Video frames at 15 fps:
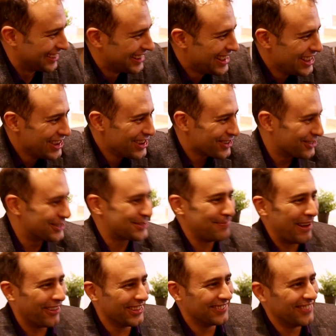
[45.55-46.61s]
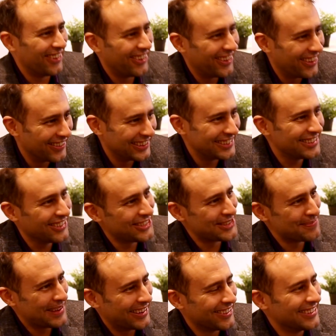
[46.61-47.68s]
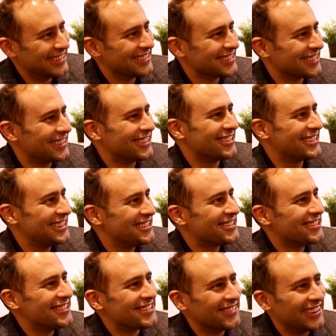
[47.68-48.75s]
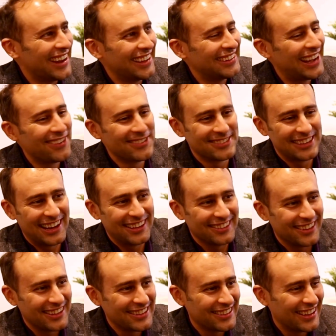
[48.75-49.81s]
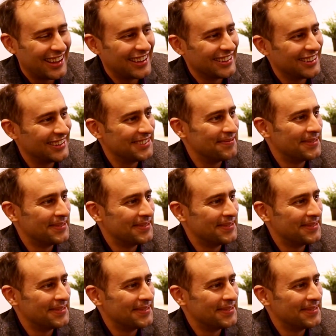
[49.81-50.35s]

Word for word: and could spell them all and tell your parents and your teachers, but I was not like that.